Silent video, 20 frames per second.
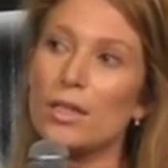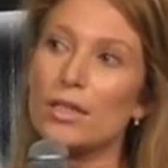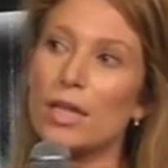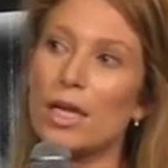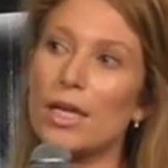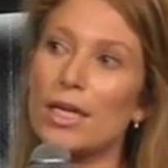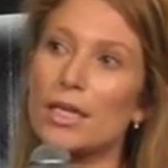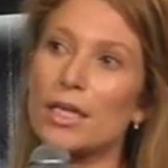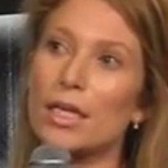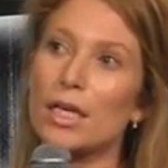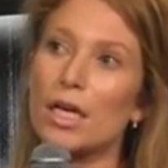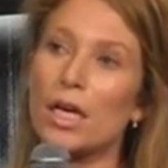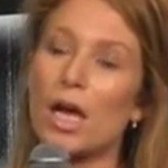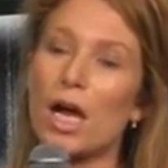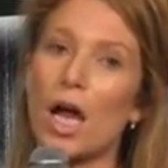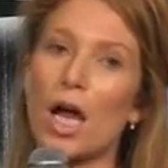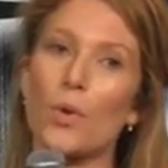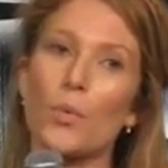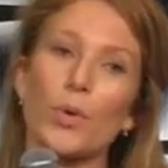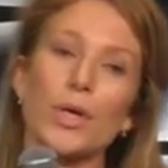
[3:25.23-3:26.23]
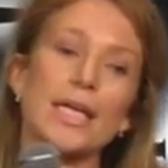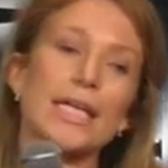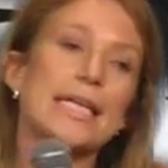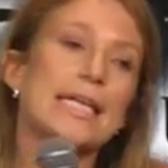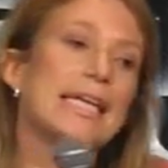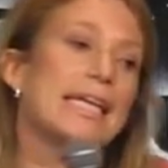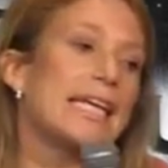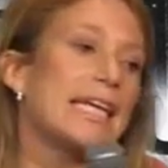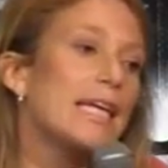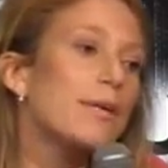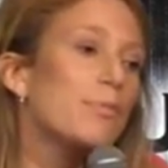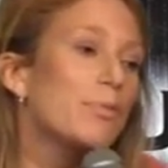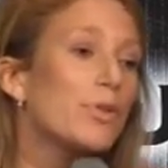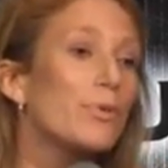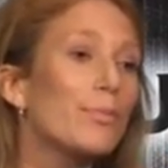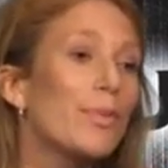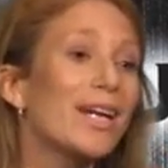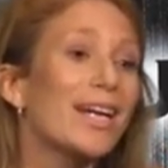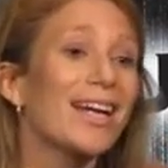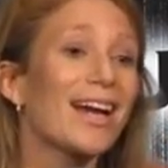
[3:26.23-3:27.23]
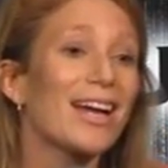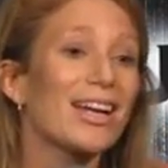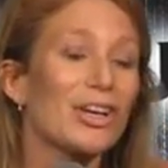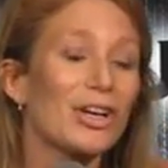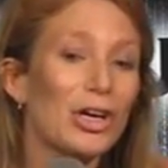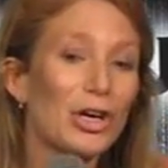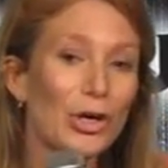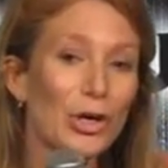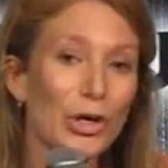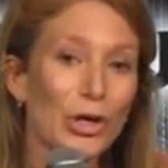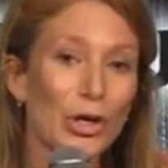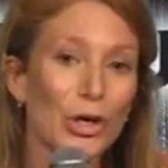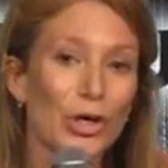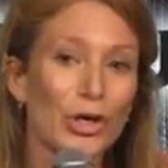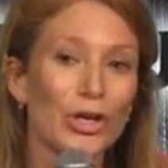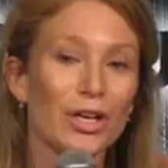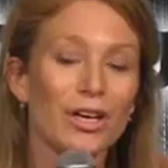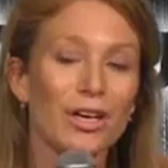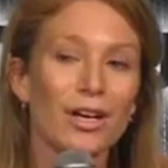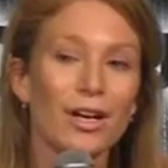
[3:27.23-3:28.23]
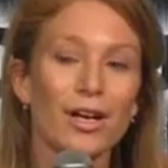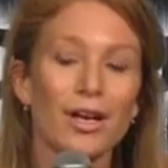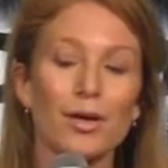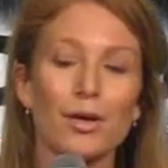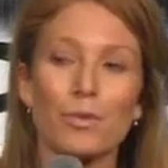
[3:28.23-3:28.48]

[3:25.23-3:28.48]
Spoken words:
I want to keep the money I earn,